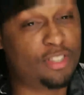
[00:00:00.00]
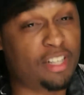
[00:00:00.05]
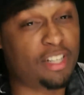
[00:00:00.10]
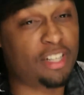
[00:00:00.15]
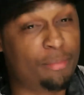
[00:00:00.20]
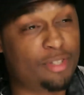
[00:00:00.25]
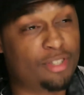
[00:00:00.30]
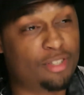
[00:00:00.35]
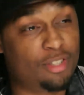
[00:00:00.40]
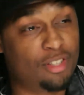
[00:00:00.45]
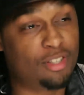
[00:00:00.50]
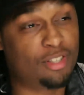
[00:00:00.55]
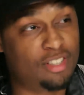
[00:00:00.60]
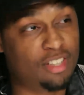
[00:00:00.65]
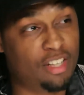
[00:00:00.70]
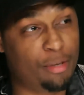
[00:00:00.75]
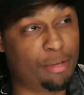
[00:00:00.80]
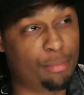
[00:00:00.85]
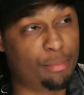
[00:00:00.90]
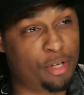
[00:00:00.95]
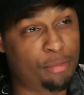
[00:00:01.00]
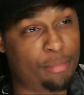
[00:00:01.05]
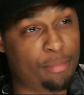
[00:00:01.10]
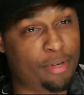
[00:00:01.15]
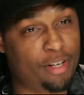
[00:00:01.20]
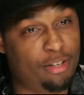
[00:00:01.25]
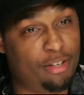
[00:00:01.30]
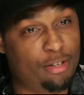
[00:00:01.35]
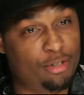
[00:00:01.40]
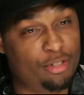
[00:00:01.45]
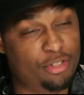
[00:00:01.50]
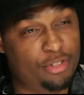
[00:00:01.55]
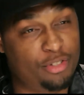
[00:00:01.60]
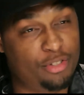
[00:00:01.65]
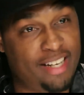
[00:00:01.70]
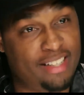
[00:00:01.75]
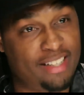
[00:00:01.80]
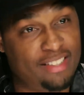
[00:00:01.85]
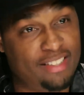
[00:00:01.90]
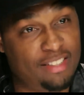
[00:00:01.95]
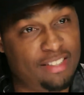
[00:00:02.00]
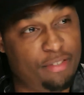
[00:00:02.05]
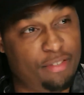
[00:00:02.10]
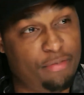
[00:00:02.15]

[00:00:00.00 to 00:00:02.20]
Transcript: time I saw a celebrity in my clothes, it was actually